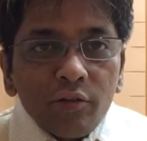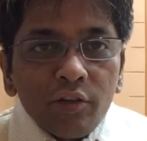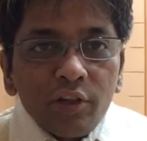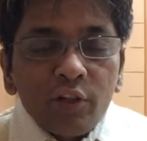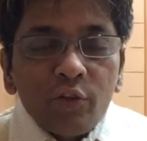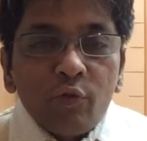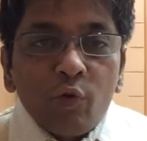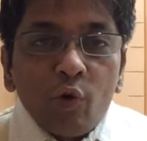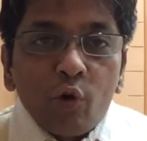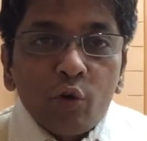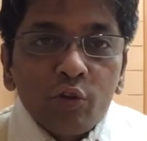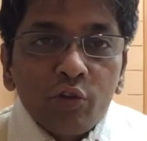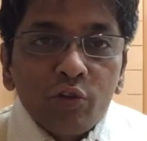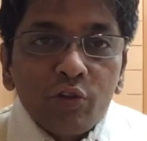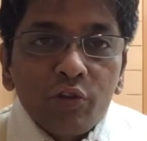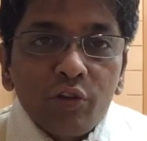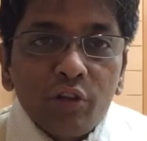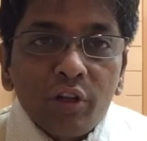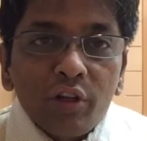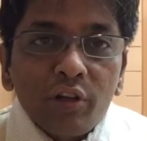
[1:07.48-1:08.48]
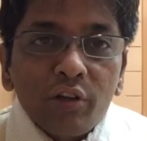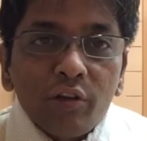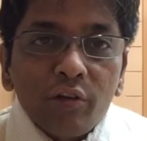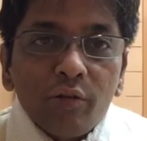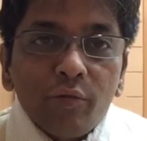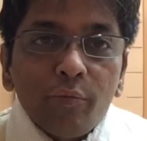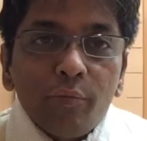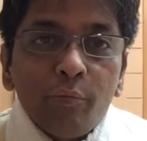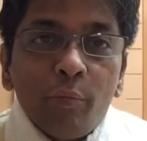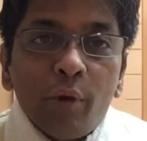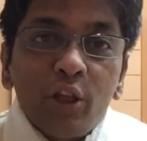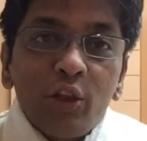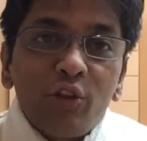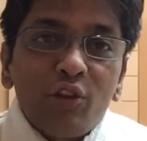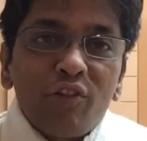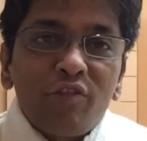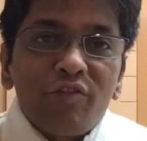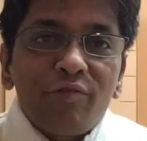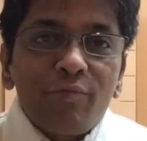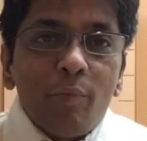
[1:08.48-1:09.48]
it was the month
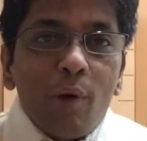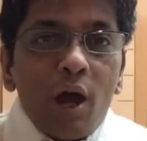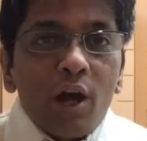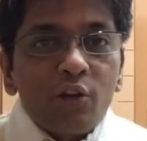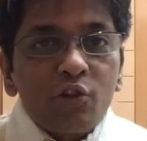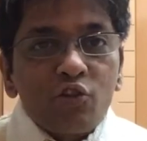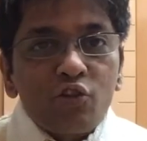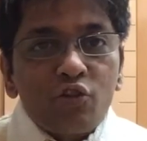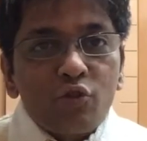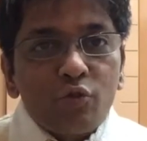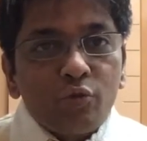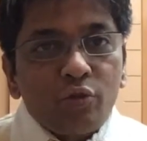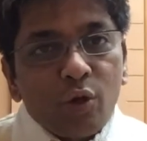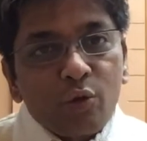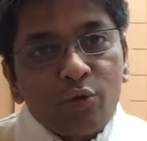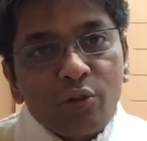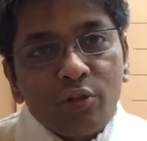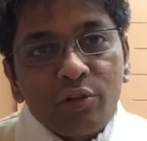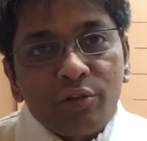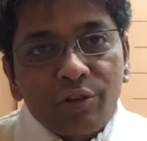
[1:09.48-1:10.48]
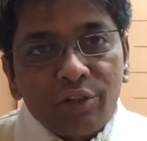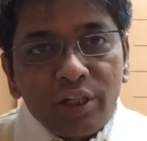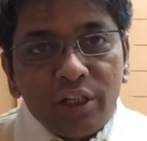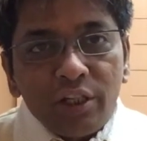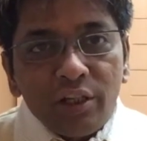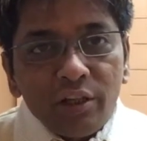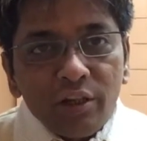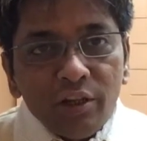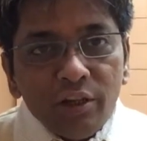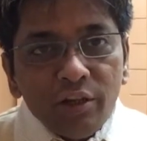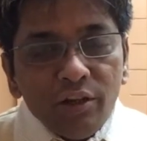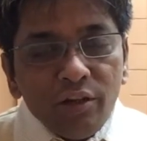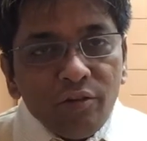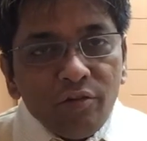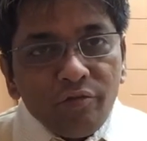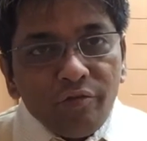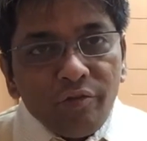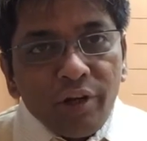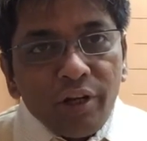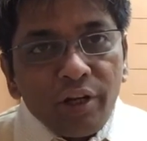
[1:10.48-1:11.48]
of March 2003
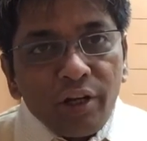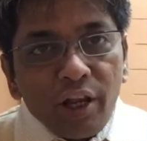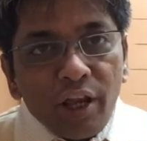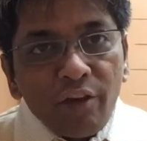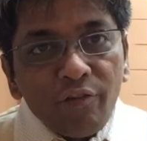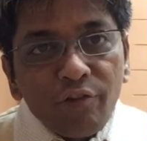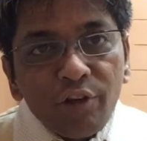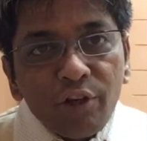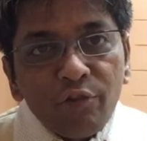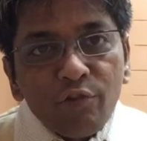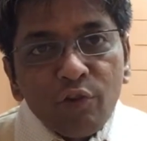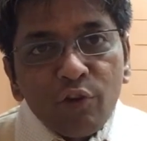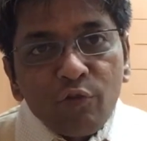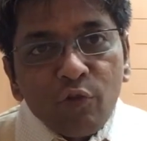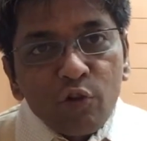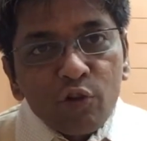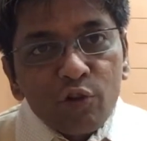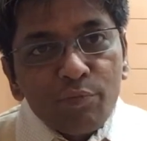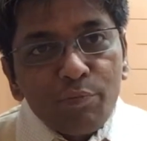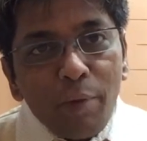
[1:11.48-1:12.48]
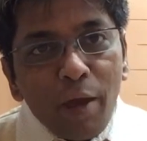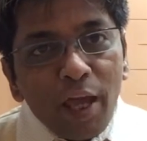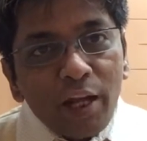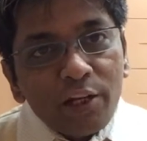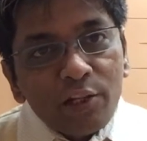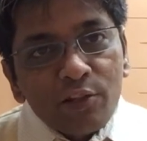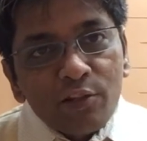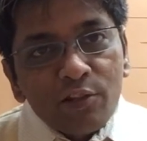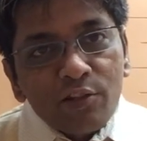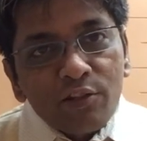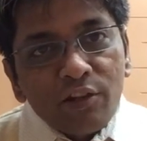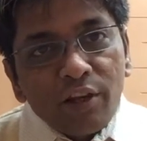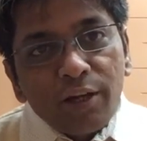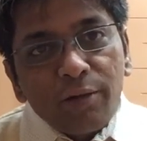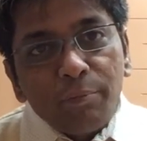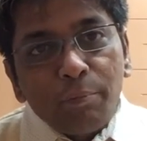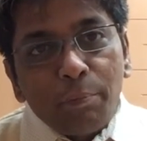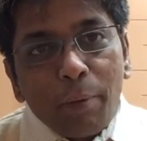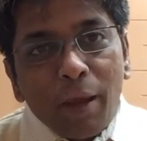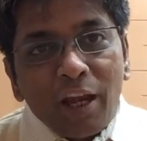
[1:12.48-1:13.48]
when everyone was bearish
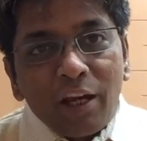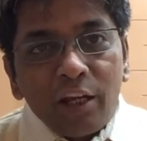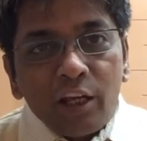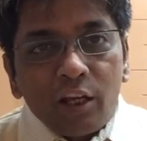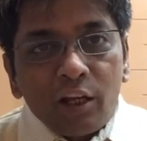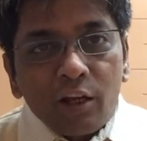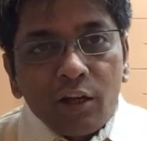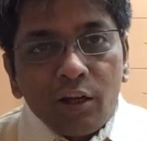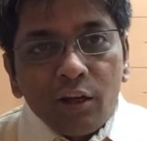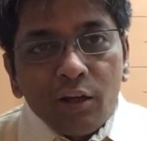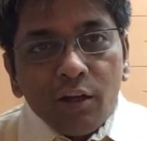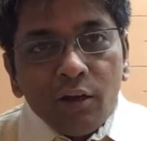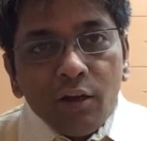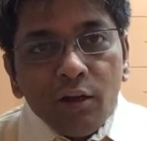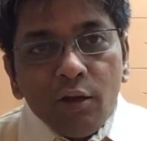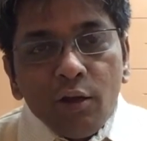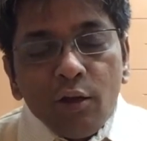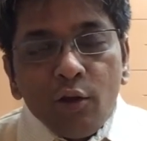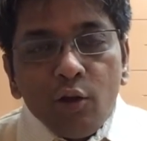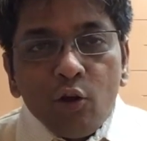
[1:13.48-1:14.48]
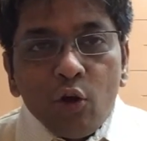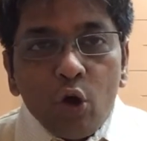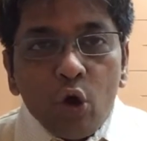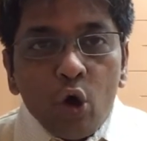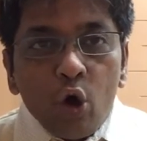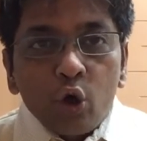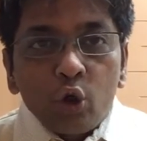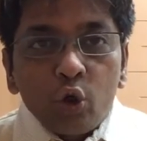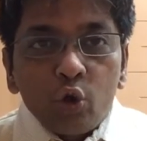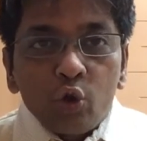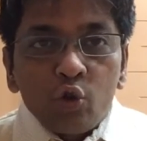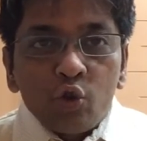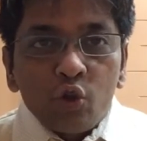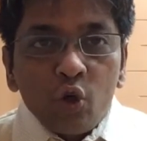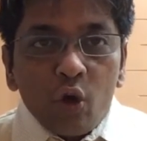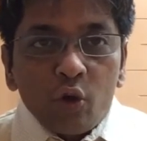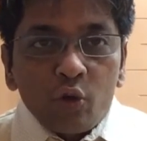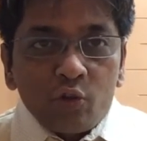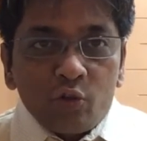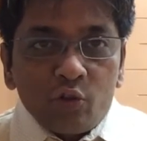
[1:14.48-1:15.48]
and panic. Auto
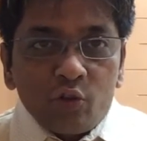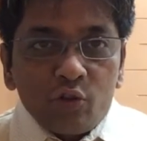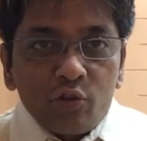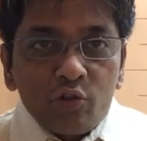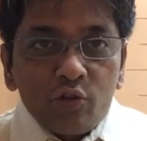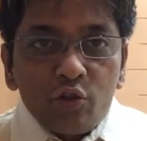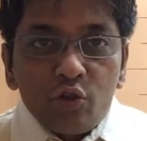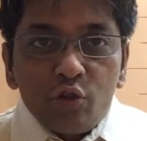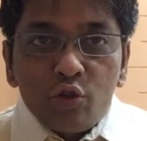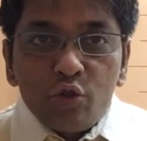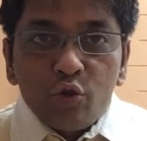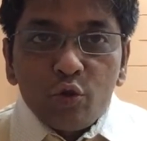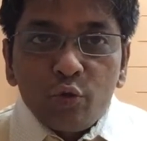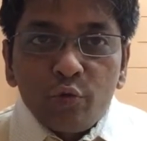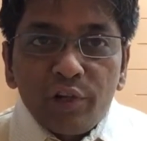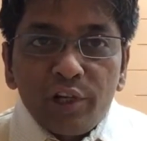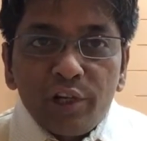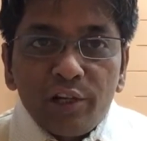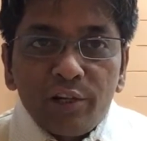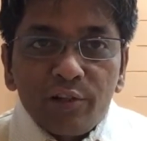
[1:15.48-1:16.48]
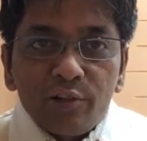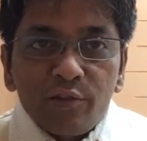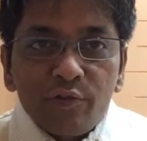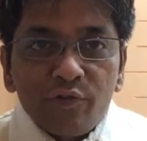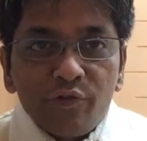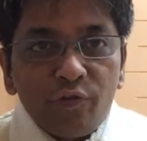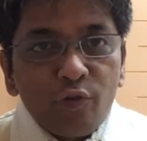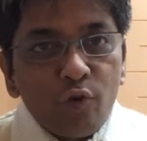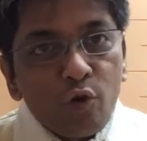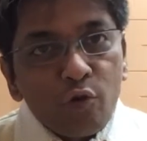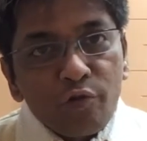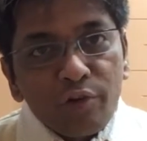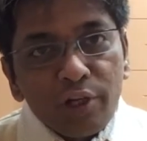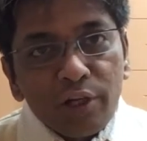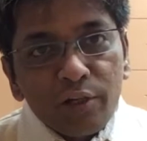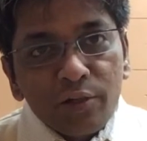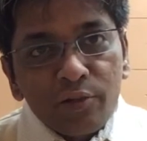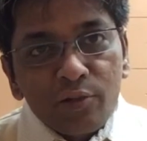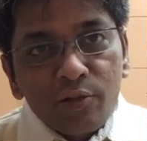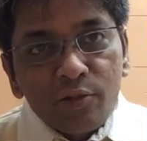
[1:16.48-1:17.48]
stocks, two-wheelers,
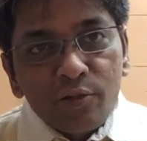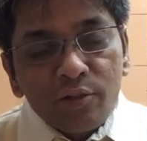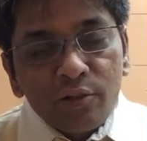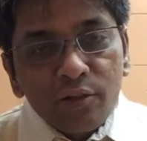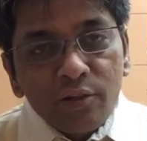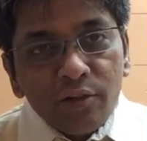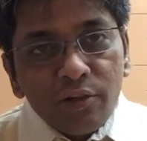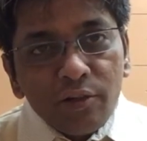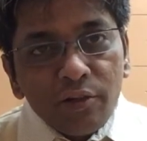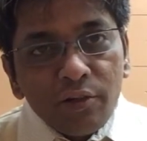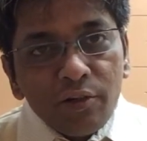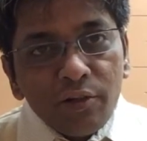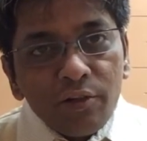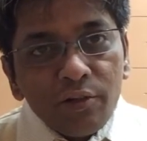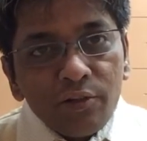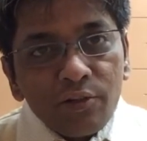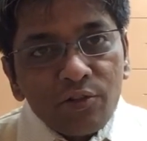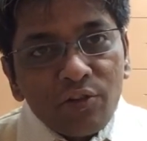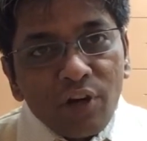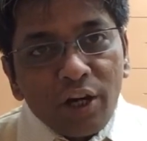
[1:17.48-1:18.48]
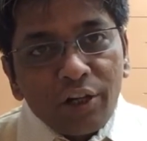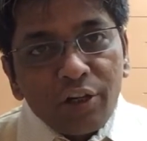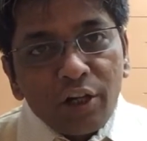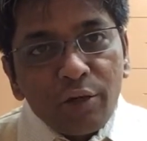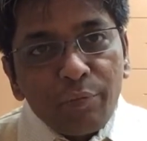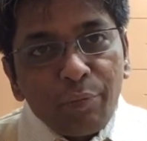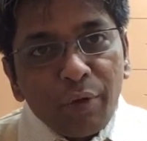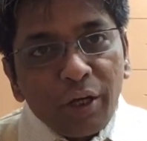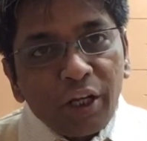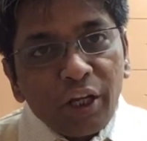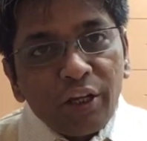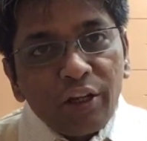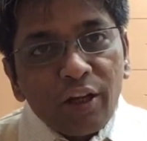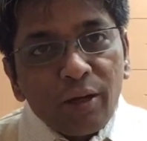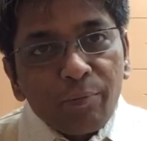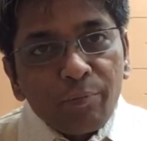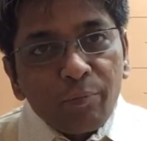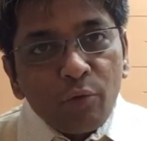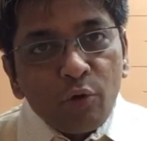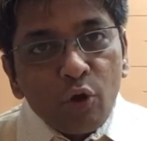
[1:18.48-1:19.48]
four-wheelers started picking
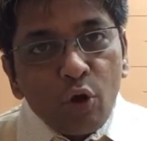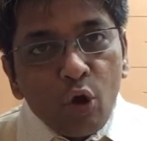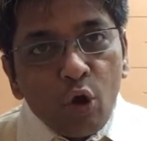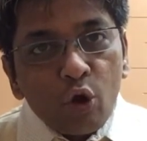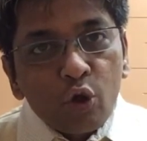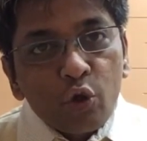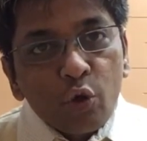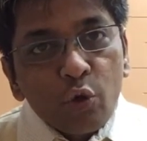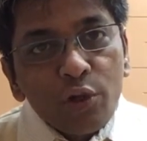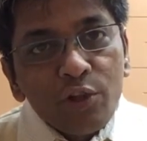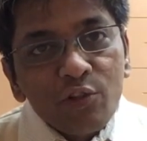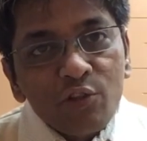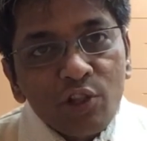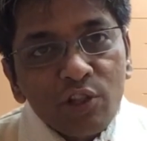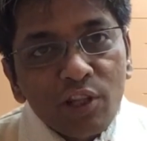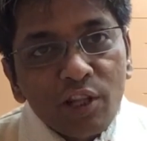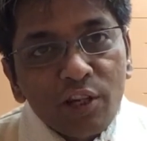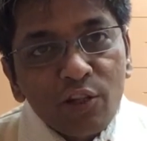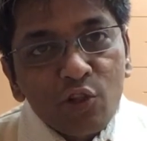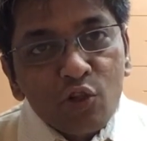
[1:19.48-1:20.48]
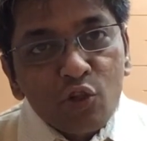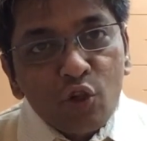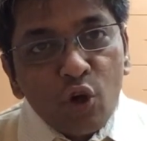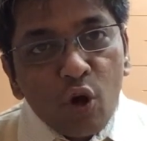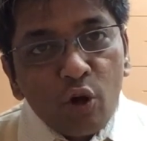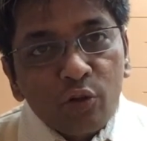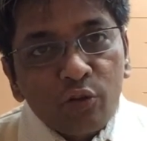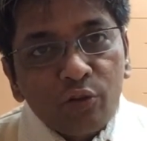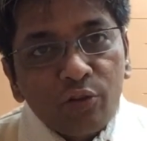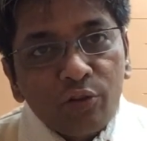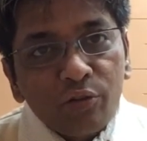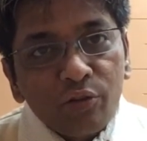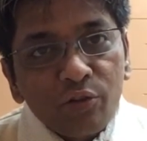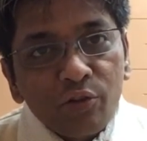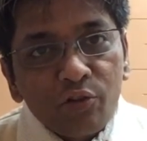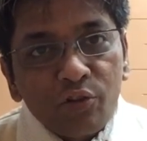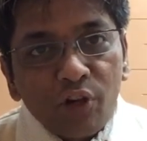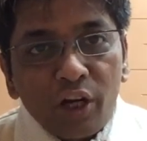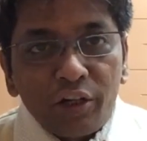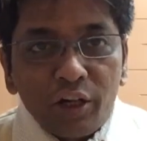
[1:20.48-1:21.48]
up. Auto ancillary stocks
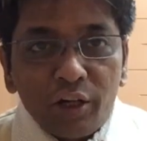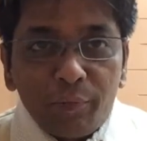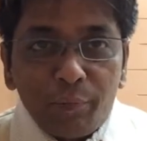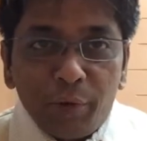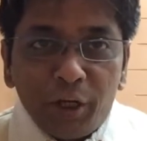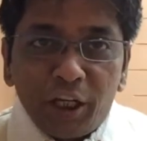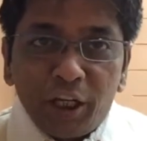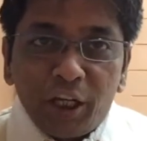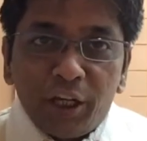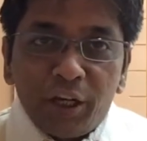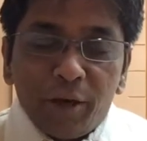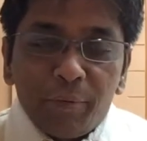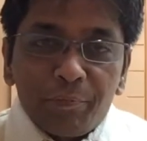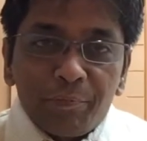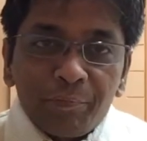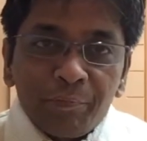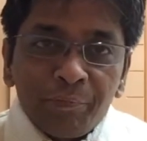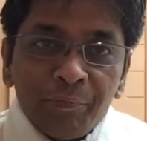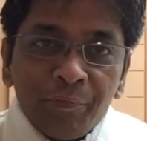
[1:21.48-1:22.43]
started picking up.